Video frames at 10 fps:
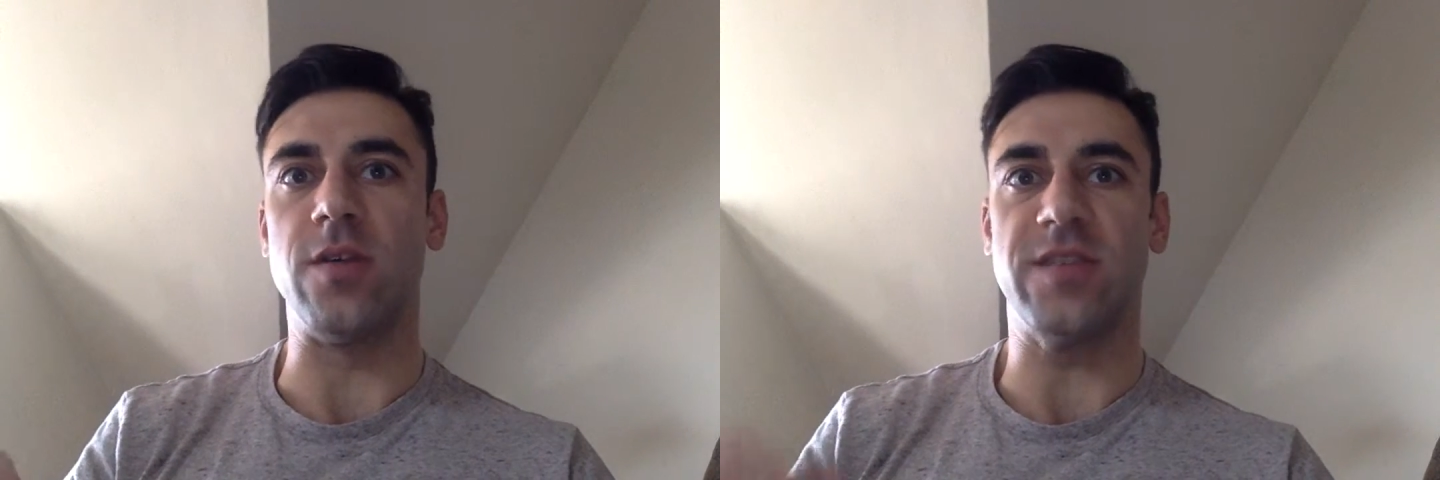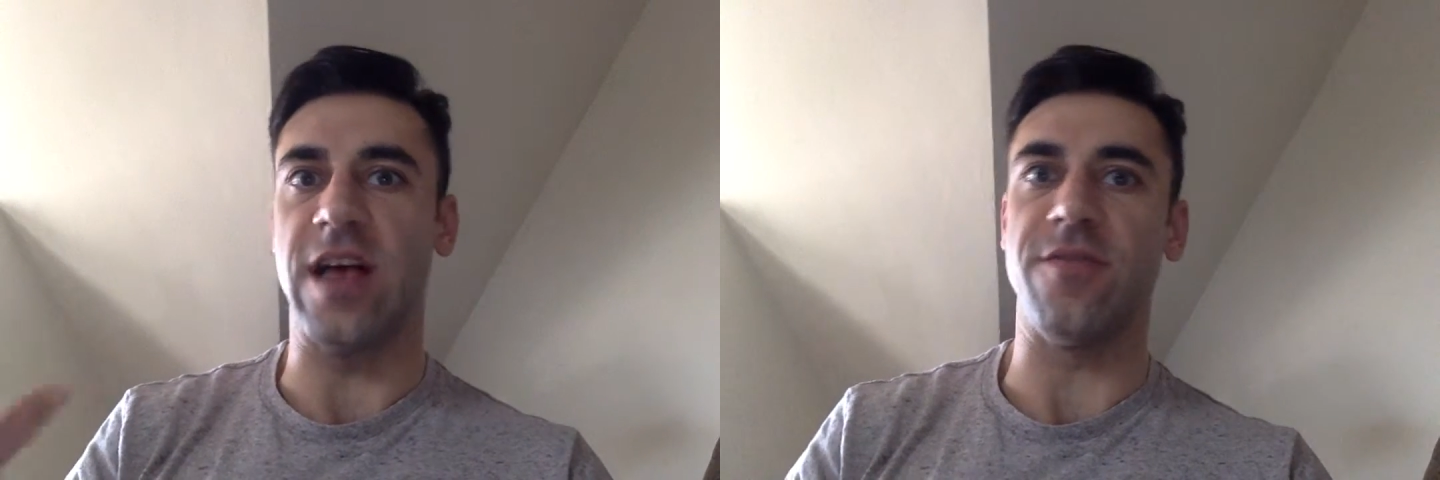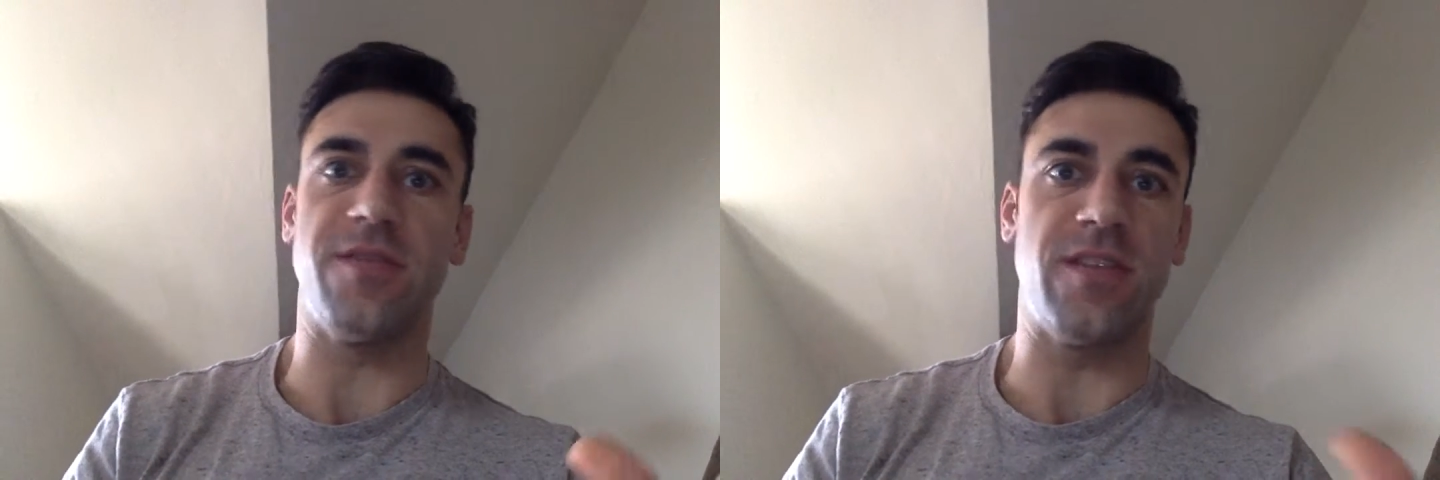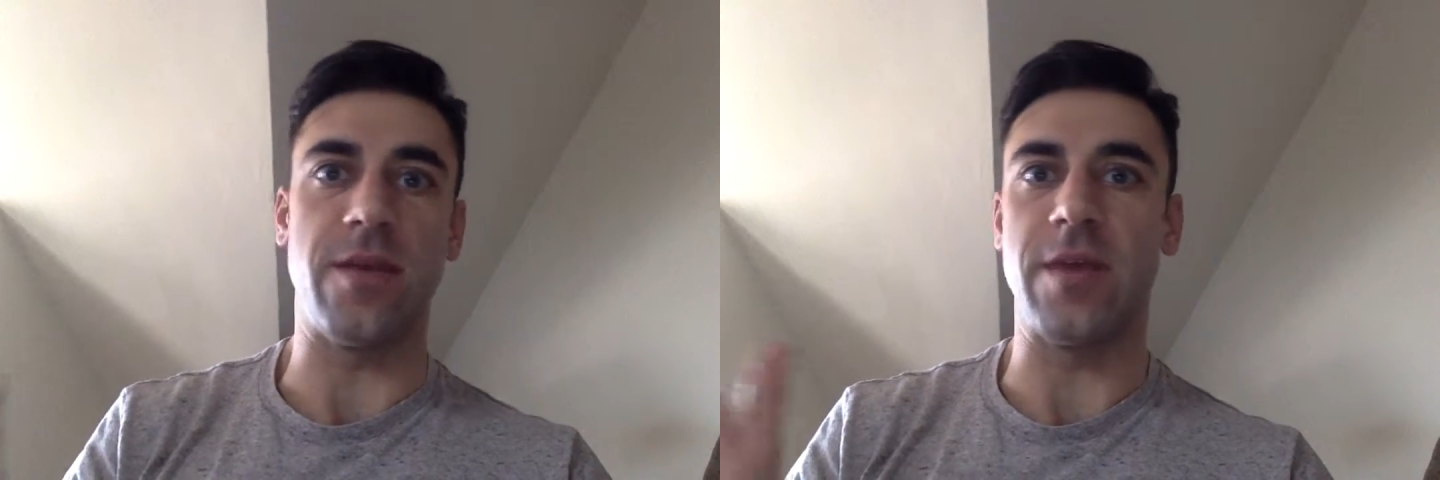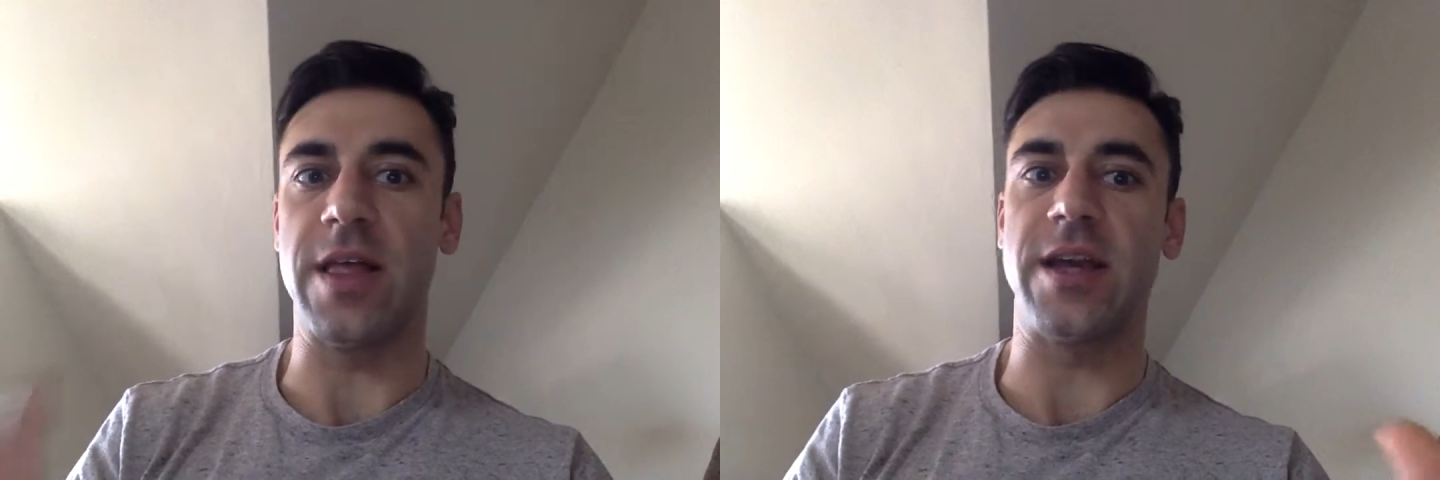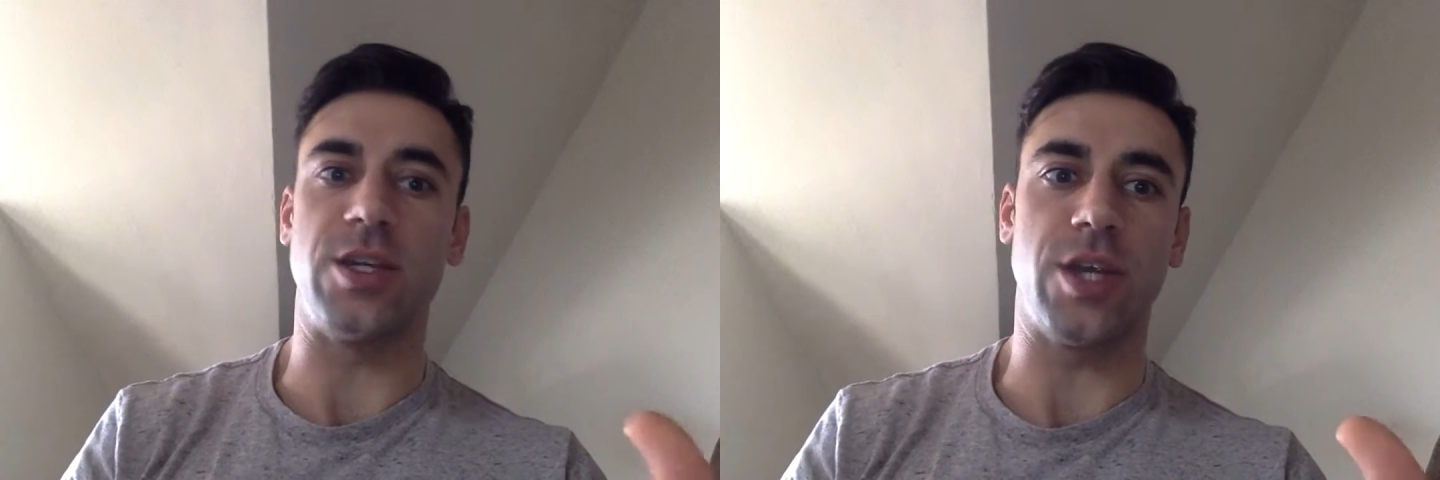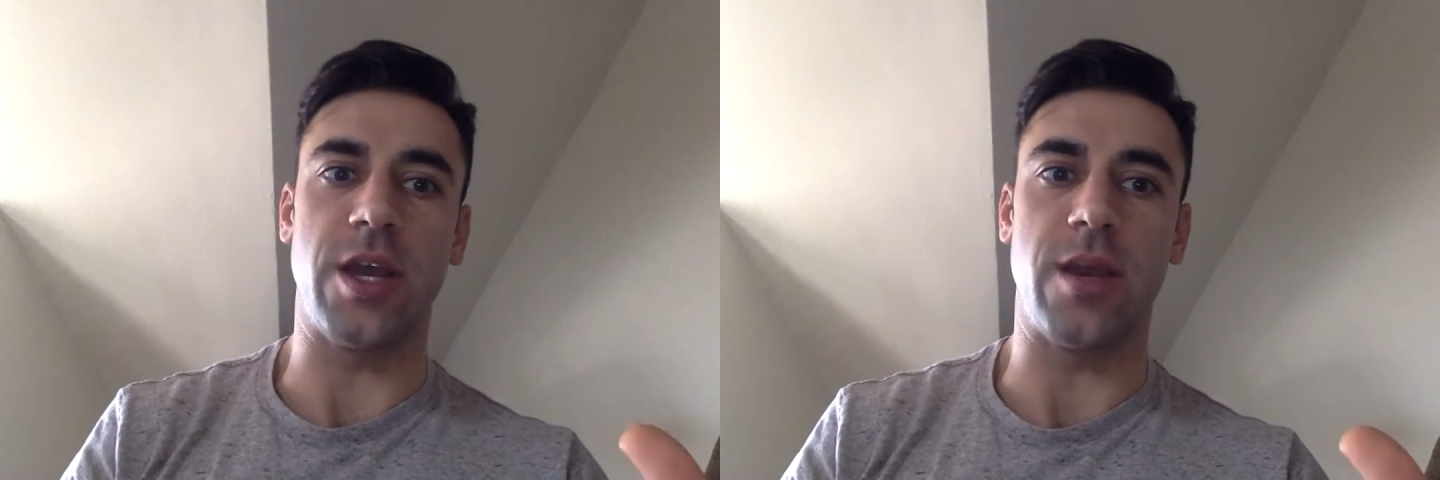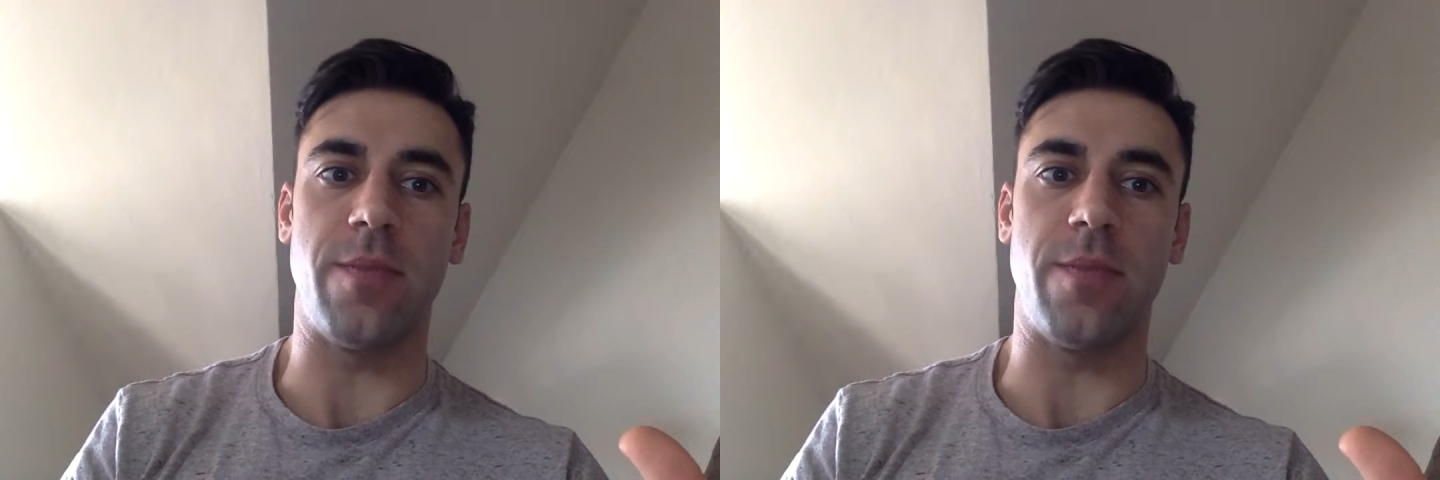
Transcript: self-stimulation